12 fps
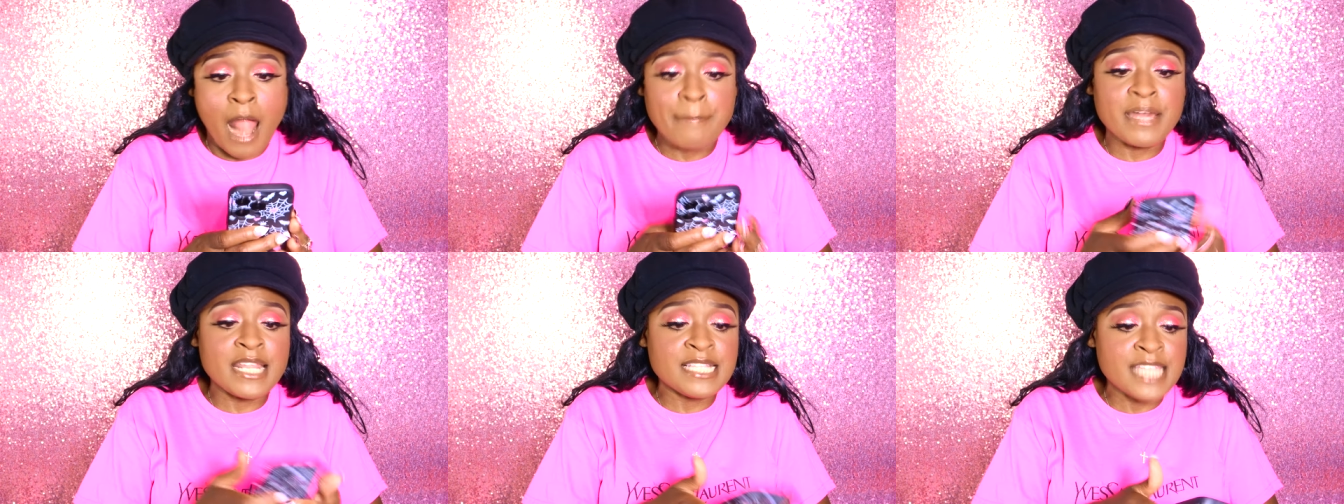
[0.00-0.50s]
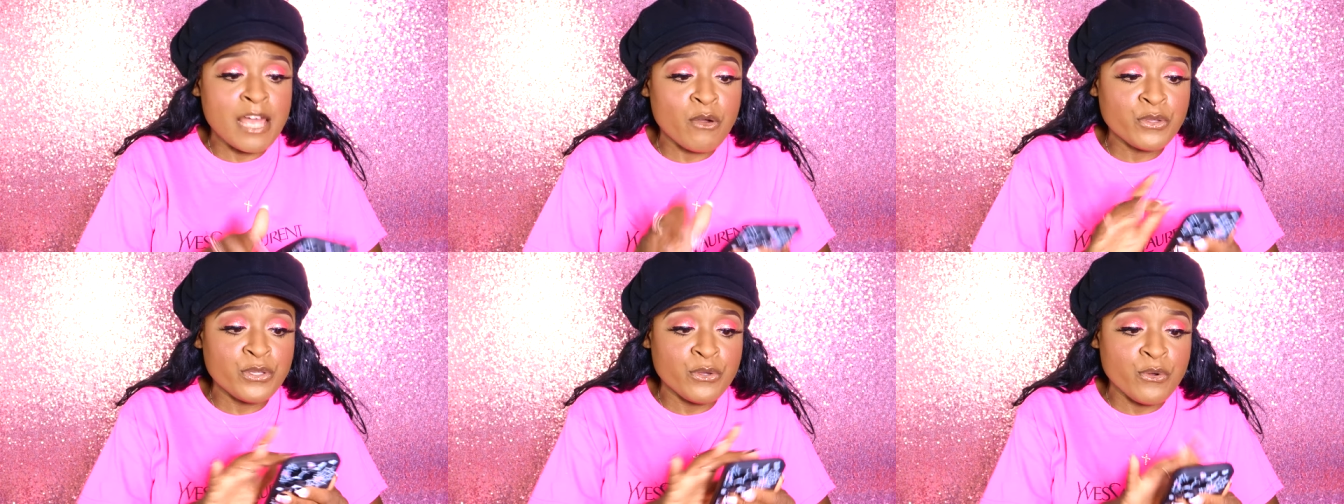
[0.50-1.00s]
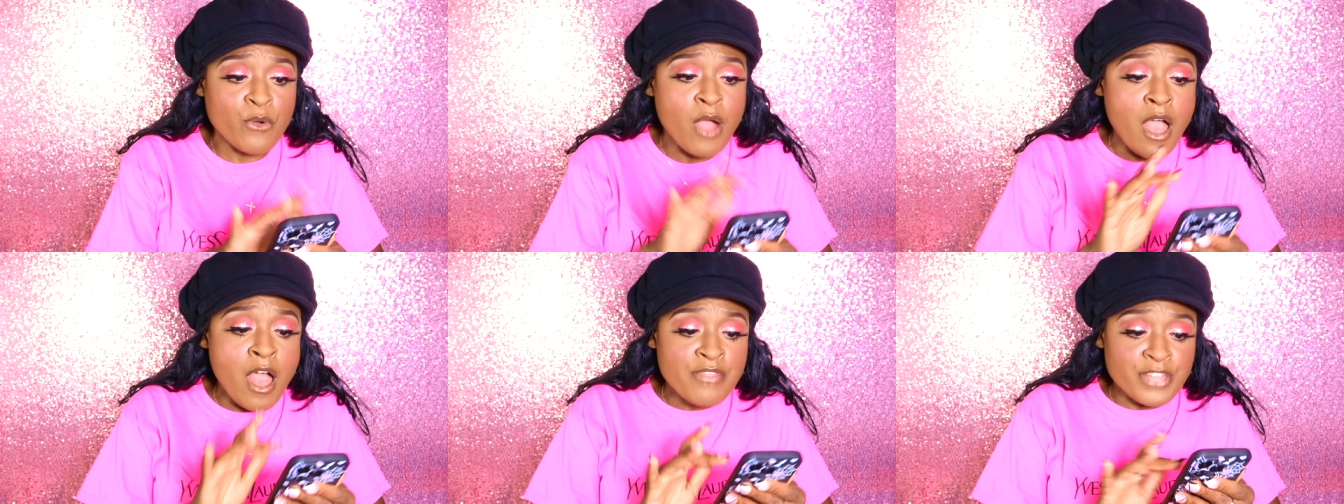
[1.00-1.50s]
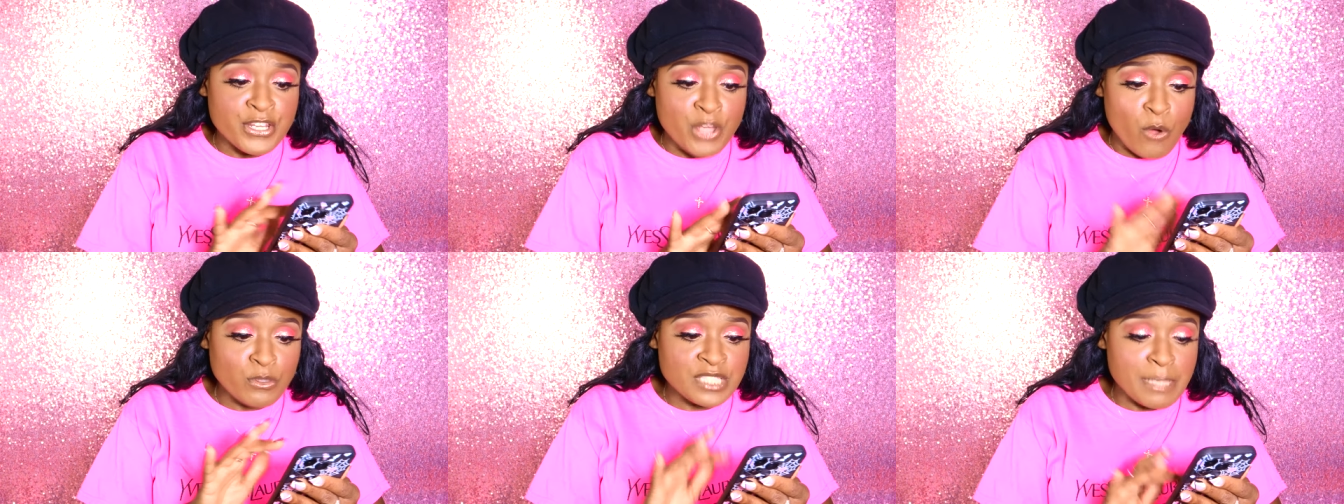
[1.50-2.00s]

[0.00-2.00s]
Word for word: I'm going to tell you the notes